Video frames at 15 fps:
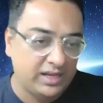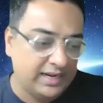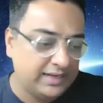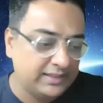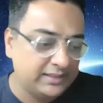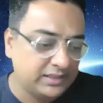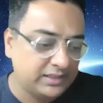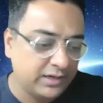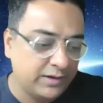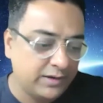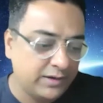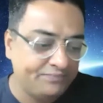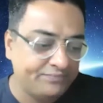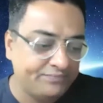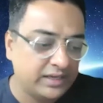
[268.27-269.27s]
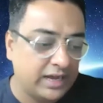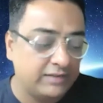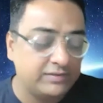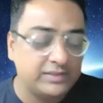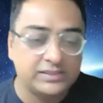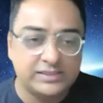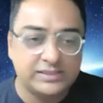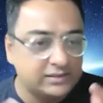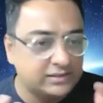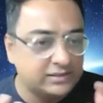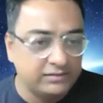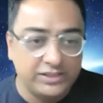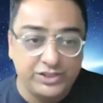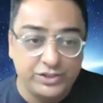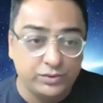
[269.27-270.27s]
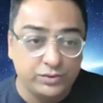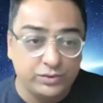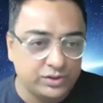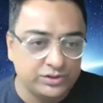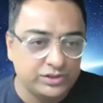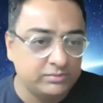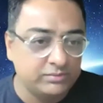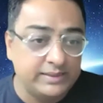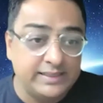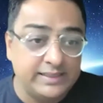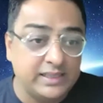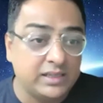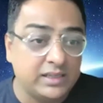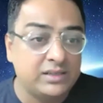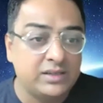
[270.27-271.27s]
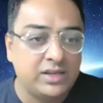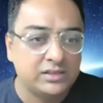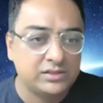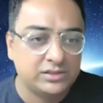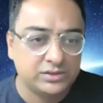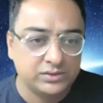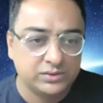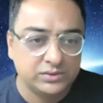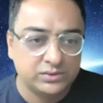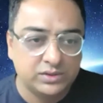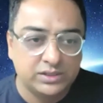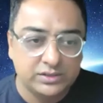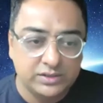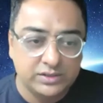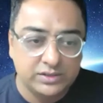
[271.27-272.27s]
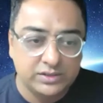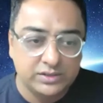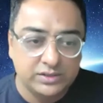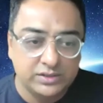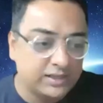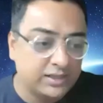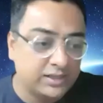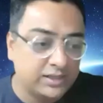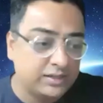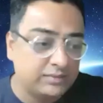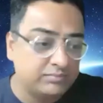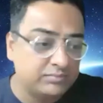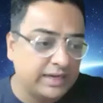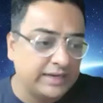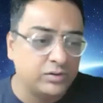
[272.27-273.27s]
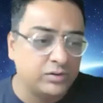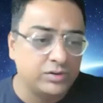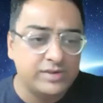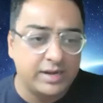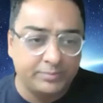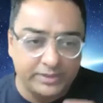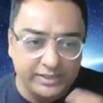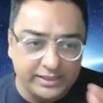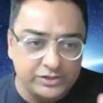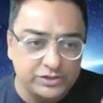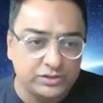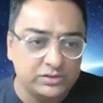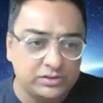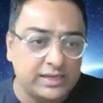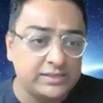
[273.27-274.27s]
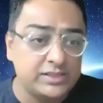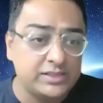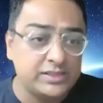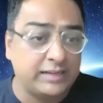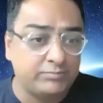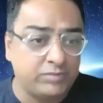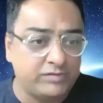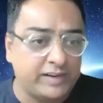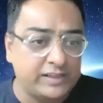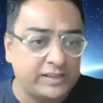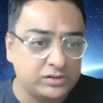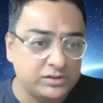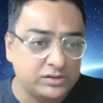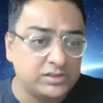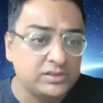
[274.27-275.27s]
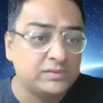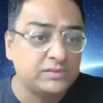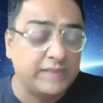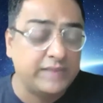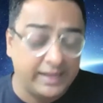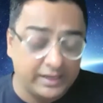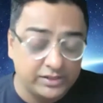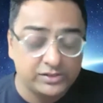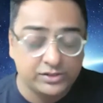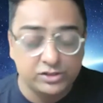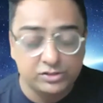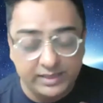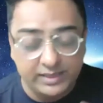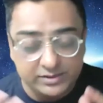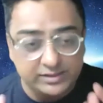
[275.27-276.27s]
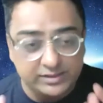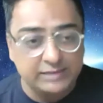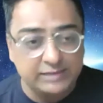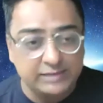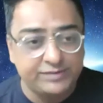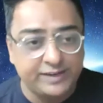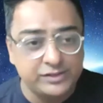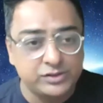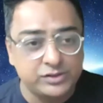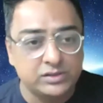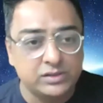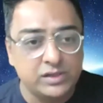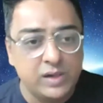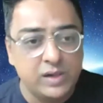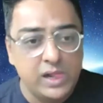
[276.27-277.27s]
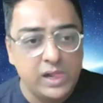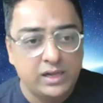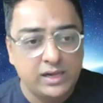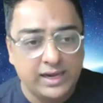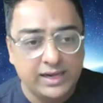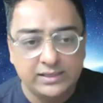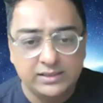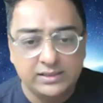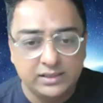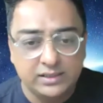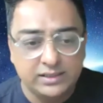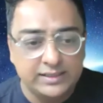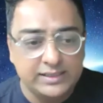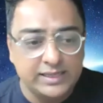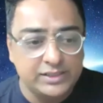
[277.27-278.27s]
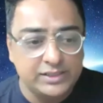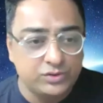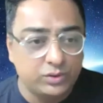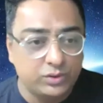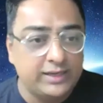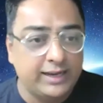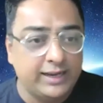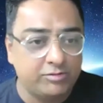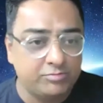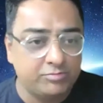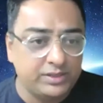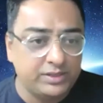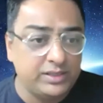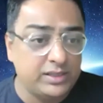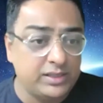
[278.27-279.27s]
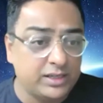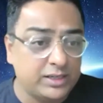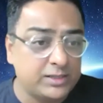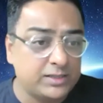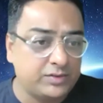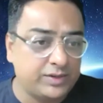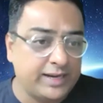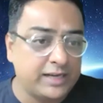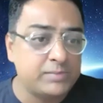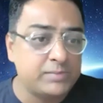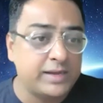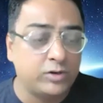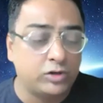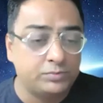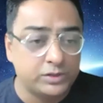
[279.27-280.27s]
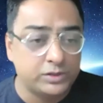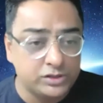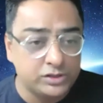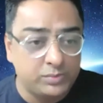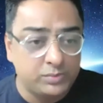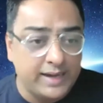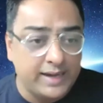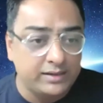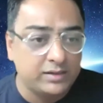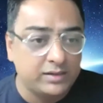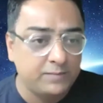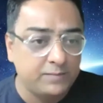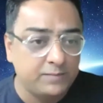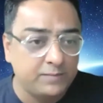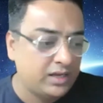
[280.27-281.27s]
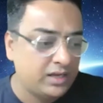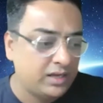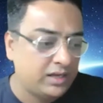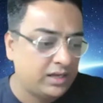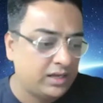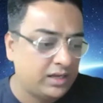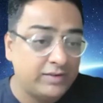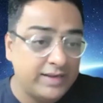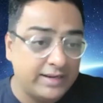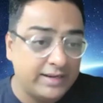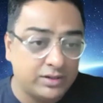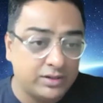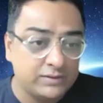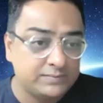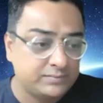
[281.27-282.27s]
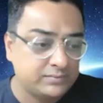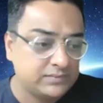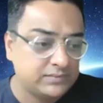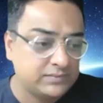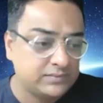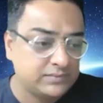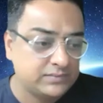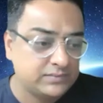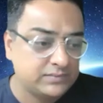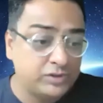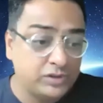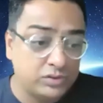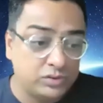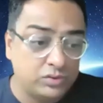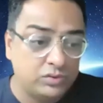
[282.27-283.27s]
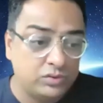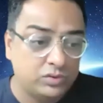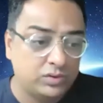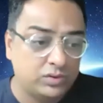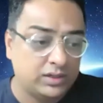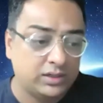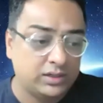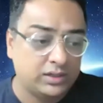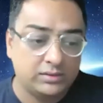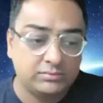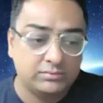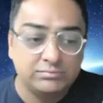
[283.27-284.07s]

and um, I've extensively used social media to create uh, a good reputation as a tech professional. Excuse me, as a tech professional. And uh, it has truly helped me uh, create my own personal brand. However, Web two um,